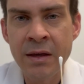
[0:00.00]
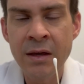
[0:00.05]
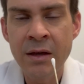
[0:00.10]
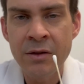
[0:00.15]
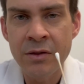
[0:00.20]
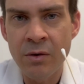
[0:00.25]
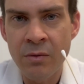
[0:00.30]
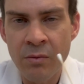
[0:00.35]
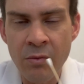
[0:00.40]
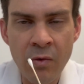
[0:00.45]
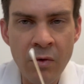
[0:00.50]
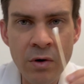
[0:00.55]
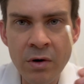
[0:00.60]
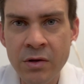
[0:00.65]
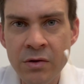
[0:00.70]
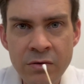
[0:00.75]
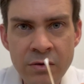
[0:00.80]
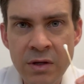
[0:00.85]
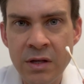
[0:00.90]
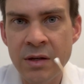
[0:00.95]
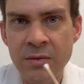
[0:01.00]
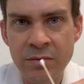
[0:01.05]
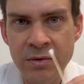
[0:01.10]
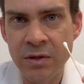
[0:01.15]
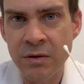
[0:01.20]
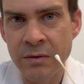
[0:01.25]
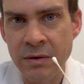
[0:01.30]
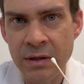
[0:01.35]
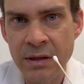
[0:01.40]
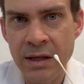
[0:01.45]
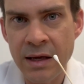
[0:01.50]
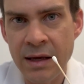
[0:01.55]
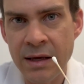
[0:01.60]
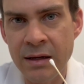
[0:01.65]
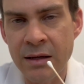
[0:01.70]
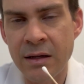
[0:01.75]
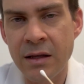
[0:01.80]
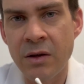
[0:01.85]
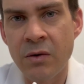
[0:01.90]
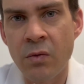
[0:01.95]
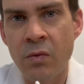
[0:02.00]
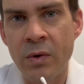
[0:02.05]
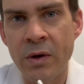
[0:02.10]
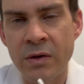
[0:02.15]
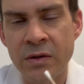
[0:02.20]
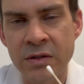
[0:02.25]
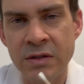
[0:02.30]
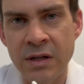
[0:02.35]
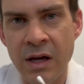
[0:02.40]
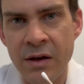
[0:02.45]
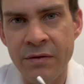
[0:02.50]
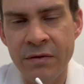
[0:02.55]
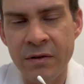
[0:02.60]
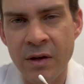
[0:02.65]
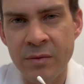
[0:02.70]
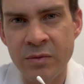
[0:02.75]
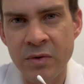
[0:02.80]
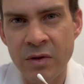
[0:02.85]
The more you keep doing that, it will soften up